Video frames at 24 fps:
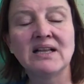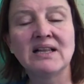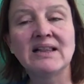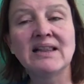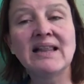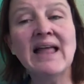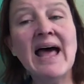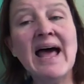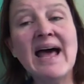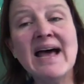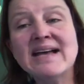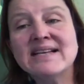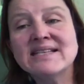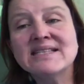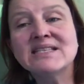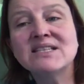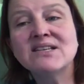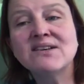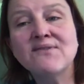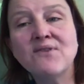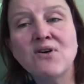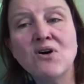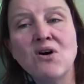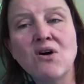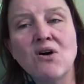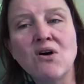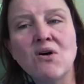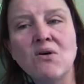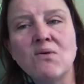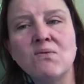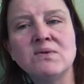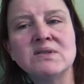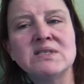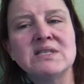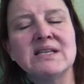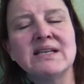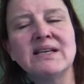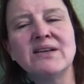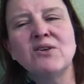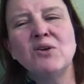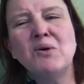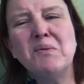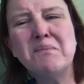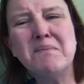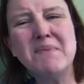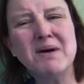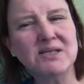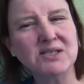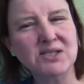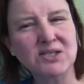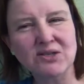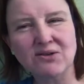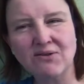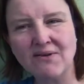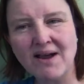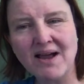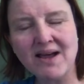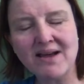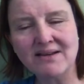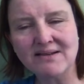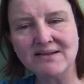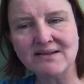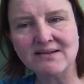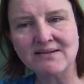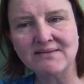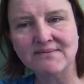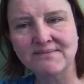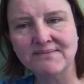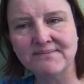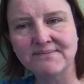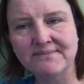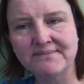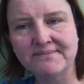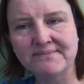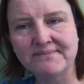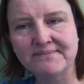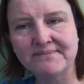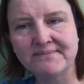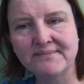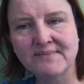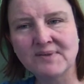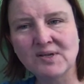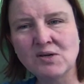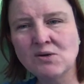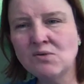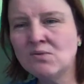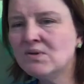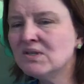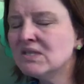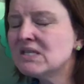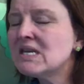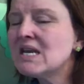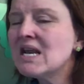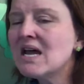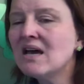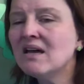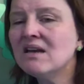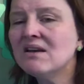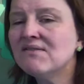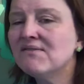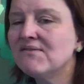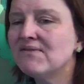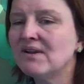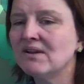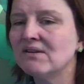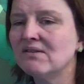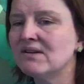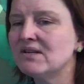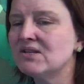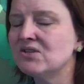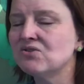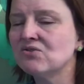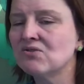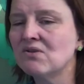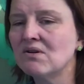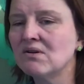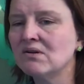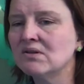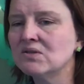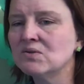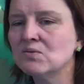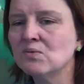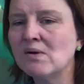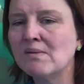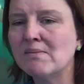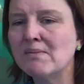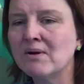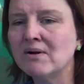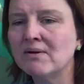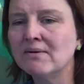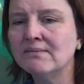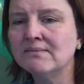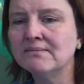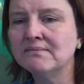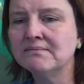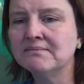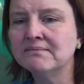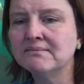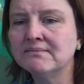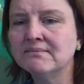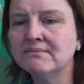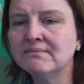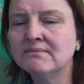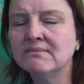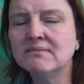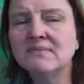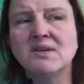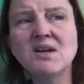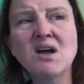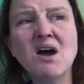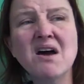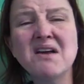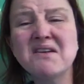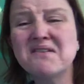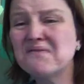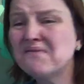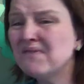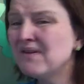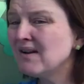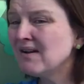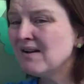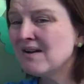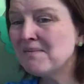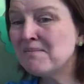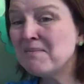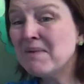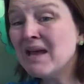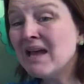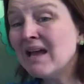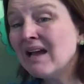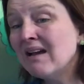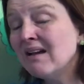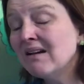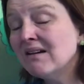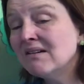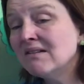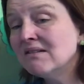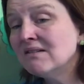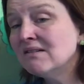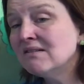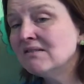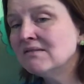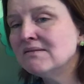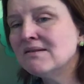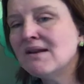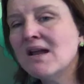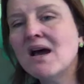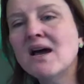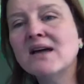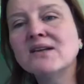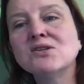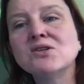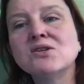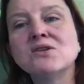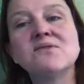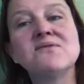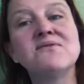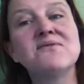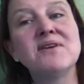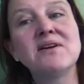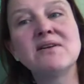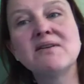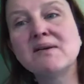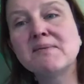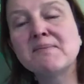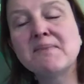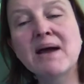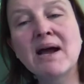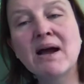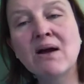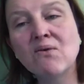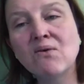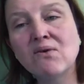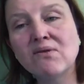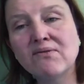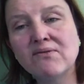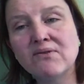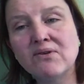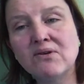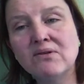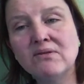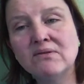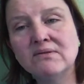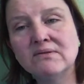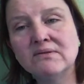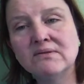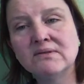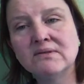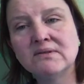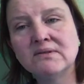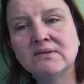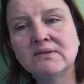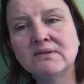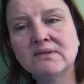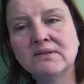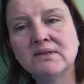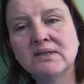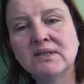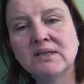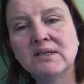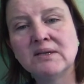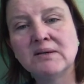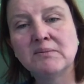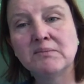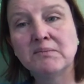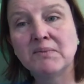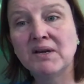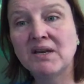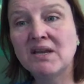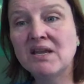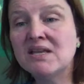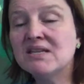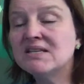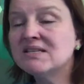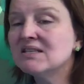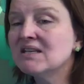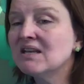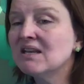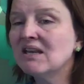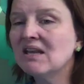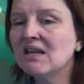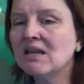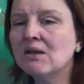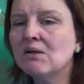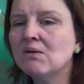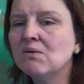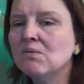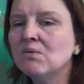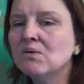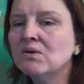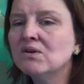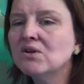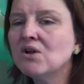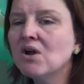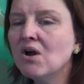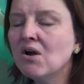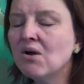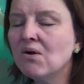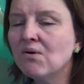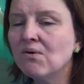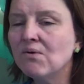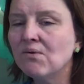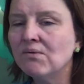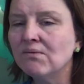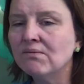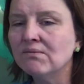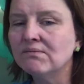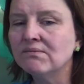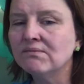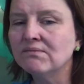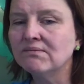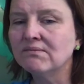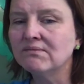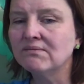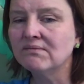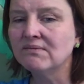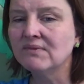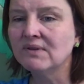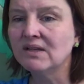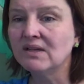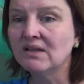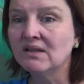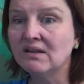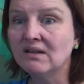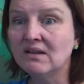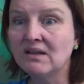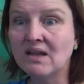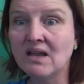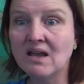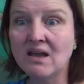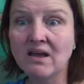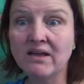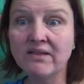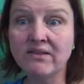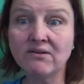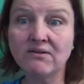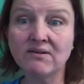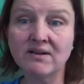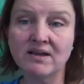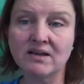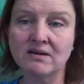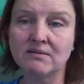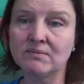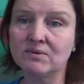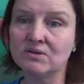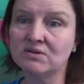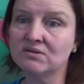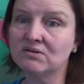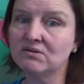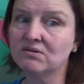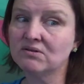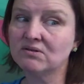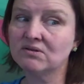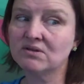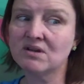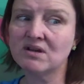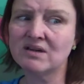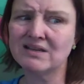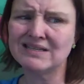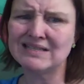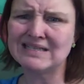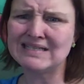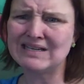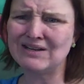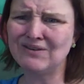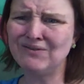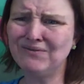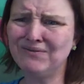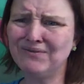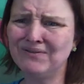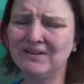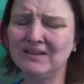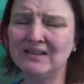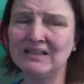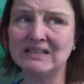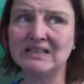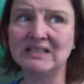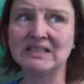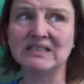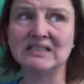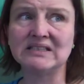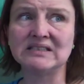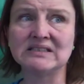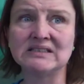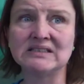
Last of all was little muskrat, who was not a very strong swimmer, not very big, not very powerful. But he said he would go. The other animals looked on doubtfully.